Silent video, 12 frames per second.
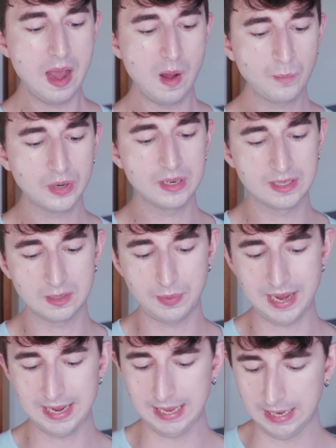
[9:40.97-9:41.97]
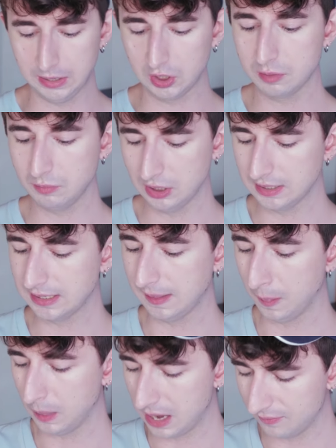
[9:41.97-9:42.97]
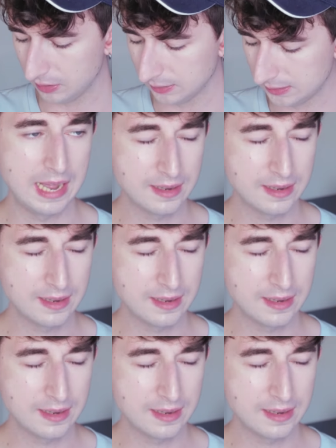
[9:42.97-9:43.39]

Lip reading: and participating in community levels.